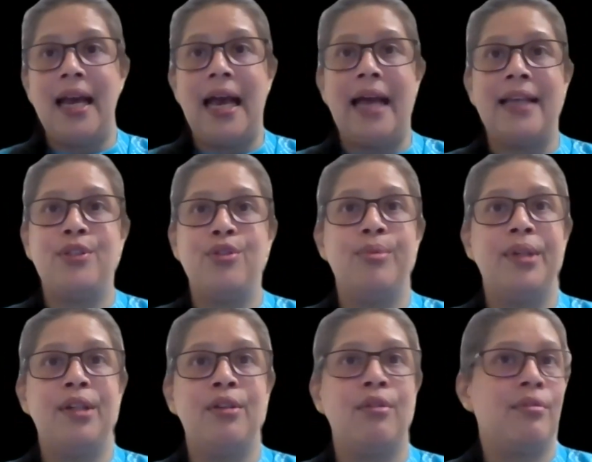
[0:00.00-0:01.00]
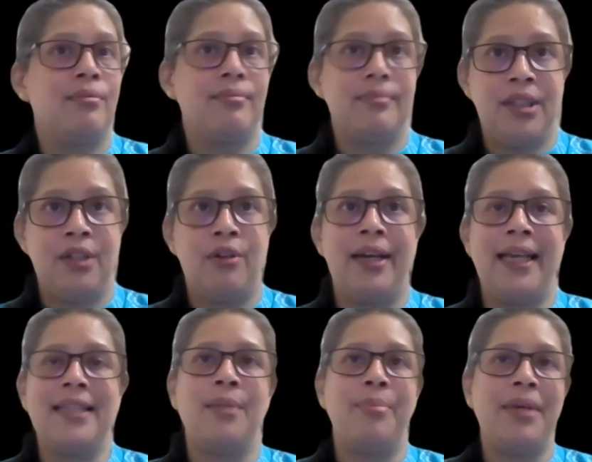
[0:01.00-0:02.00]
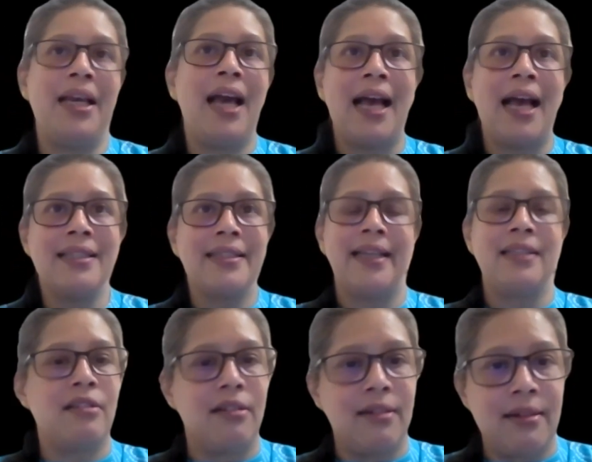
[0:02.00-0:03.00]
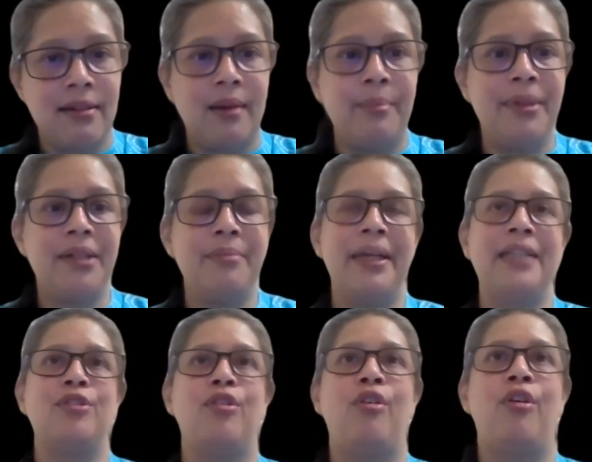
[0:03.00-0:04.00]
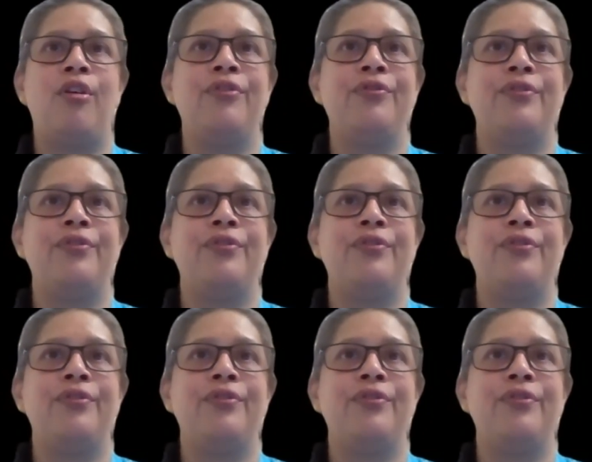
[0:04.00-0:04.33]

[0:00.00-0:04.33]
As you will know, SAP has an external commitment of